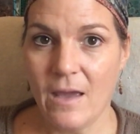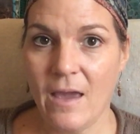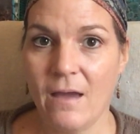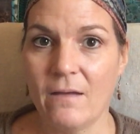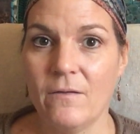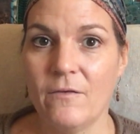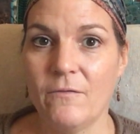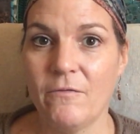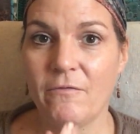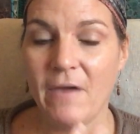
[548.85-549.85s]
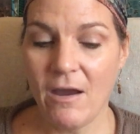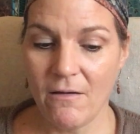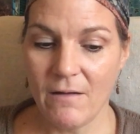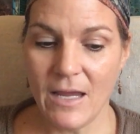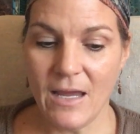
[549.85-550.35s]
and
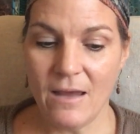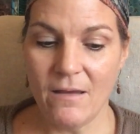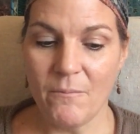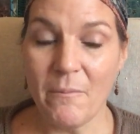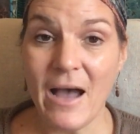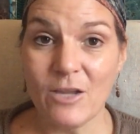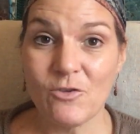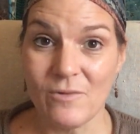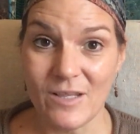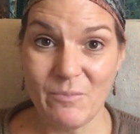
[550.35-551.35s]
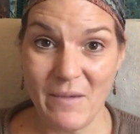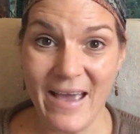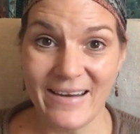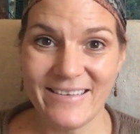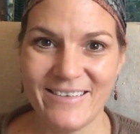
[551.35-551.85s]
very much
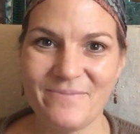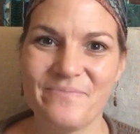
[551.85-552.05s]
respect